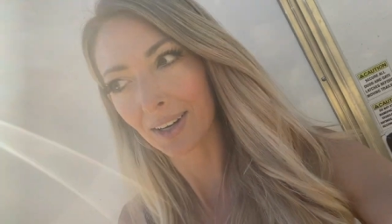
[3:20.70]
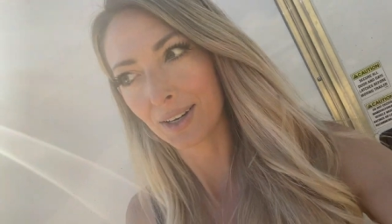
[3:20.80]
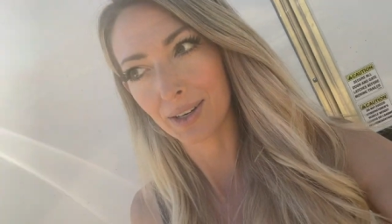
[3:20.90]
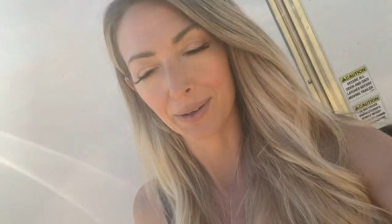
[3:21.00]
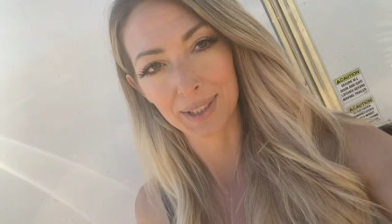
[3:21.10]

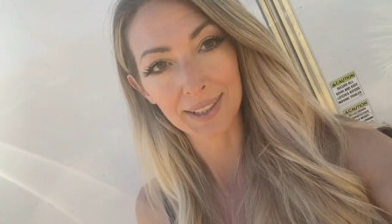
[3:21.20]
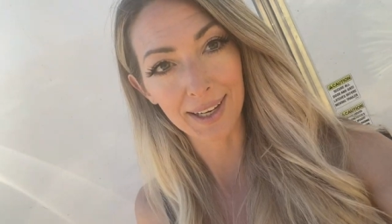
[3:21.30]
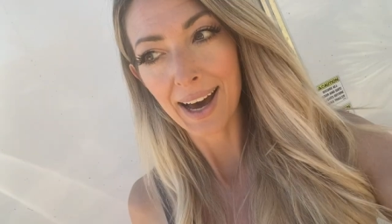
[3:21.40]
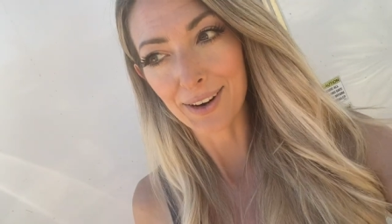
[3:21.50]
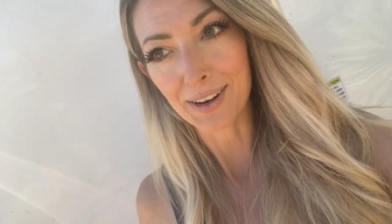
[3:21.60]
you know, it's
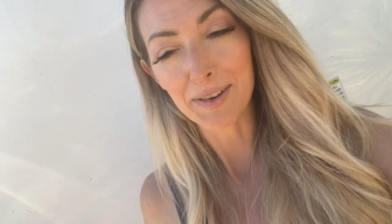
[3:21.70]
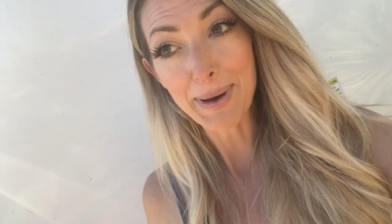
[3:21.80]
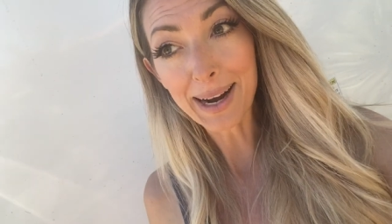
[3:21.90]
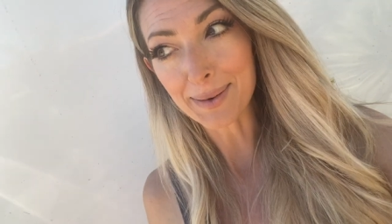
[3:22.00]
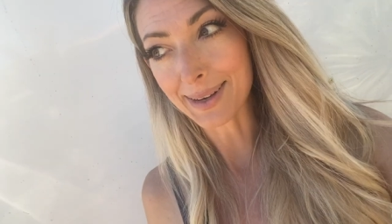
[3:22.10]
like I don't have a
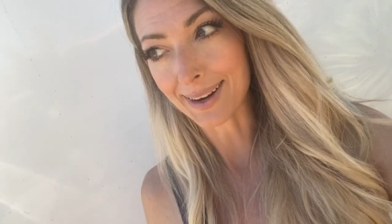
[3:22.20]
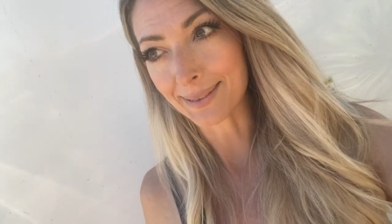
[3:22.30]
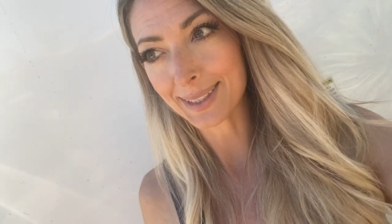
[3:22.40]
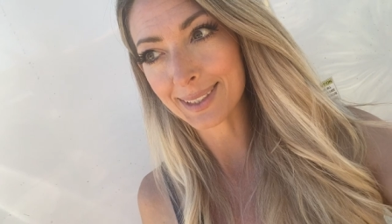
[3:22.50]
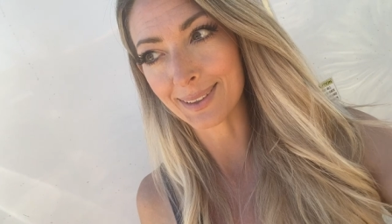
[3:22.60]
backup
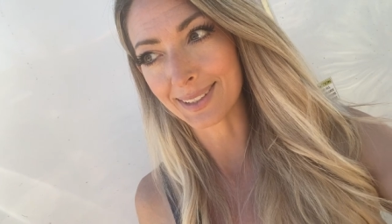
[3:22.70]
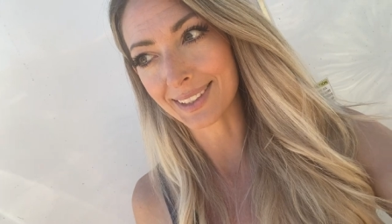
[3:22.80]
camera, so it's